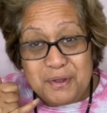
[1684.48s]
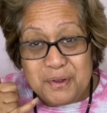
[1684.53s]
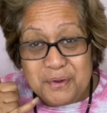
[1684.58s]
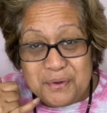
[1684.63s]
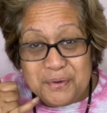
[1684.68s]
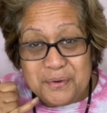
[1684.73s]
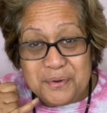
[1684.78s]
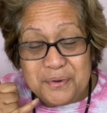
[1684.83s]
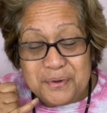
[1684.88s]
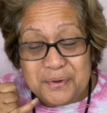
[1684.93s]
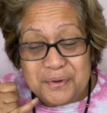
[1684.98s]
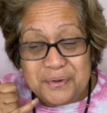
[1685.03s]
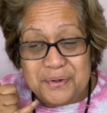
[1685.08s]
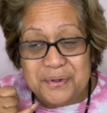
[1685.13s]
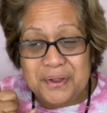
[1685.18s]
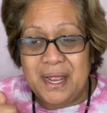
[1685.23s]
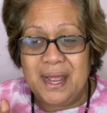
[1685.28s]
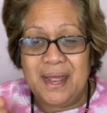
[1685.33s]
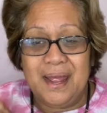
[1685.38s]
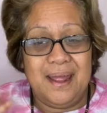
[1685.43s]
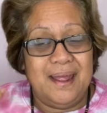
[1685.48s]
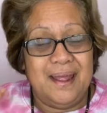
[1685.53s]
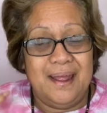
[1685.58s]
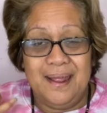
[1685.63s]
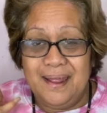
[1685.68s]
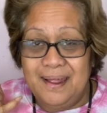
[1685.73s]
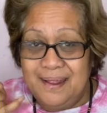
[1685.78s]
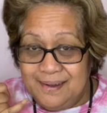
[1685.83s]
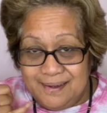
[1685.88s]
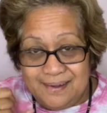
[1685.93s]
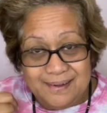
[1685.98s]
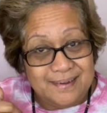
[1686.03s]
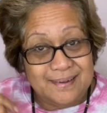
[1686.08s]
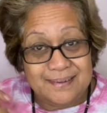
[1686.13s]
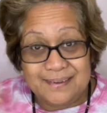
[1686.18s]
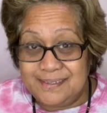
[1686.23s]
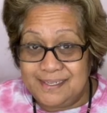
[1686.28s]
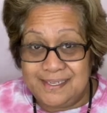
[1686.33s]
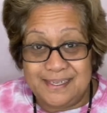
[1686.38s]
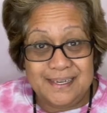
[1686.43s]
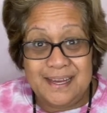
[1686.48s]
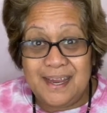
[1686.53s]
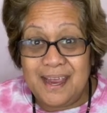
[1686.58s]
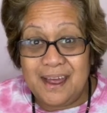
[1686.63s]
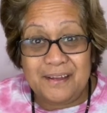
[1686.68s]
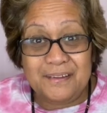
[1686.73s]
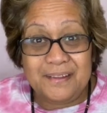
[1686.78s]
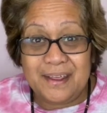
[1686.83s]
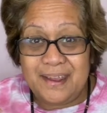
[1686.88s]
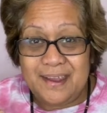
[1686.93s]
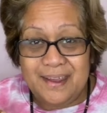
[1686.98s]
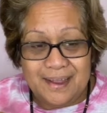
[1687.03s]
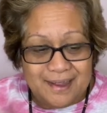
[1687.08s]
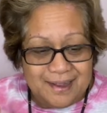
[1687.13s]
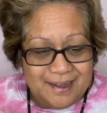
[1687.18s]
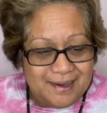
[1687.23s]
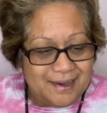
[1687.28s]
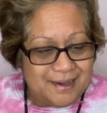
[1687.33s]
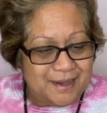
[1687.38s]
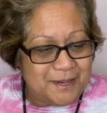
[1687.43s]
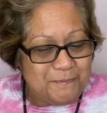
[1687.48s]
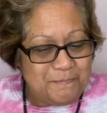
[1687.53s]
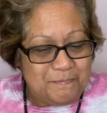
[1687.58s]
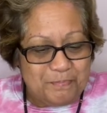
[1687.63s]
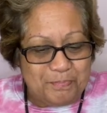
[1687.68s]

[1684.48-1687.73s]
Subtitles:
call, see how they are,